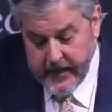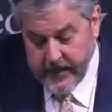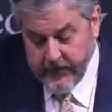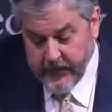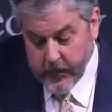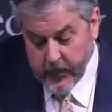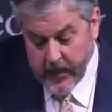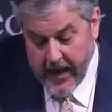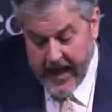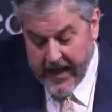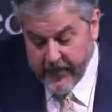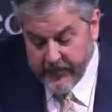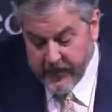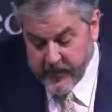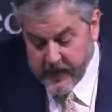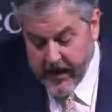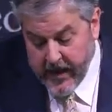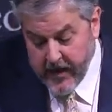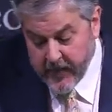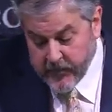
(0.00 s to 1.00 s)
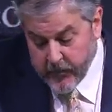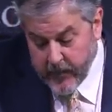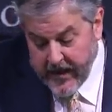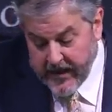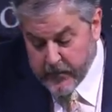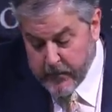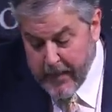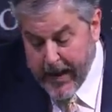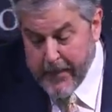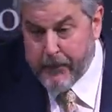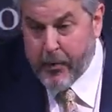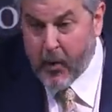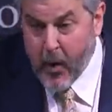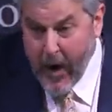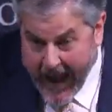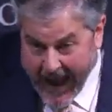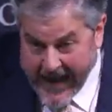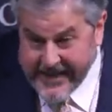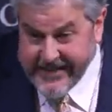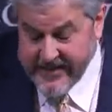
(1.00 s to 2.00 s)
If your life is characterized by
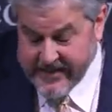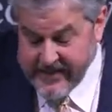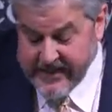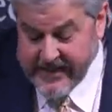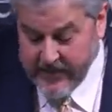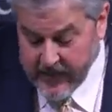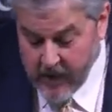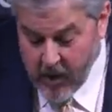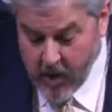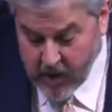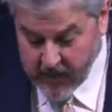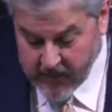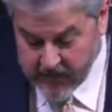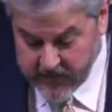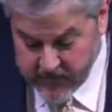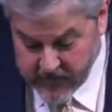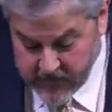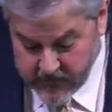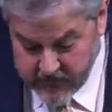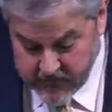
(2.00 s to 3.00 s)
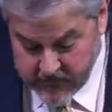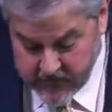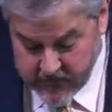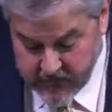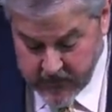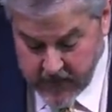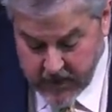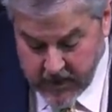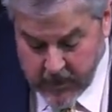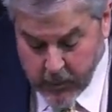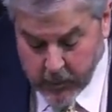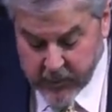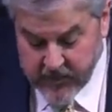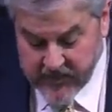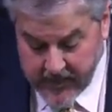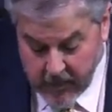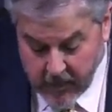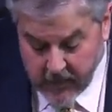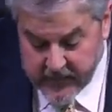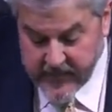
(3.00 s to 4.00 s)
practicing lawlessness, you're
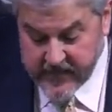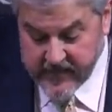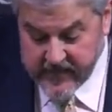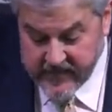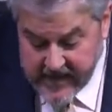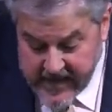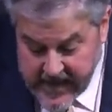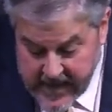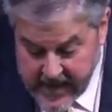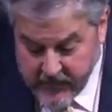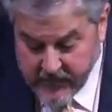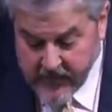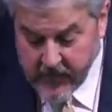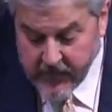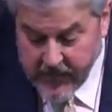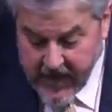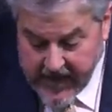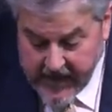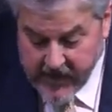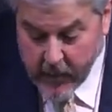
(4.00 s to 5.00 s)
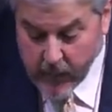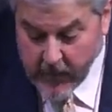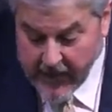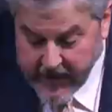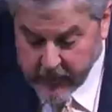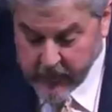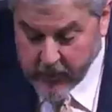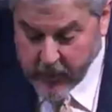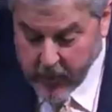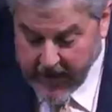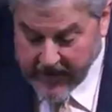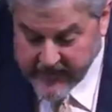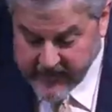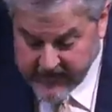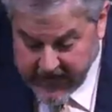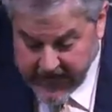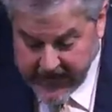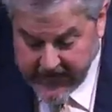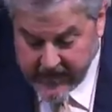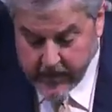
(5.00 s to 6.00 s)
self deceived to think you'll enter
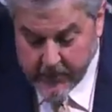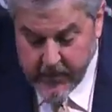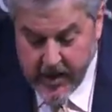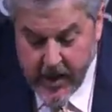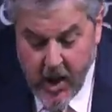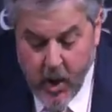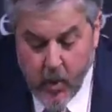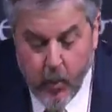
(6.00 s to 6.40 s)
Christ's kingdom.